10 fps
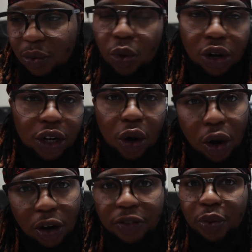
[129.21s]
work it
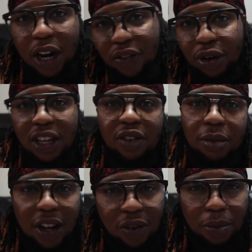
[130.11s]
off, whatever, give him
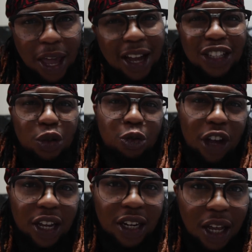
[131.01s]
another pack. Cause you
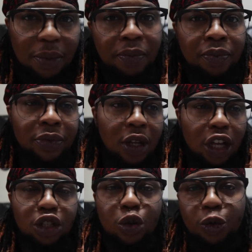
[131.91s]
fucking up
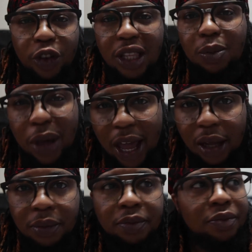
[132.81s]
a 250 pack.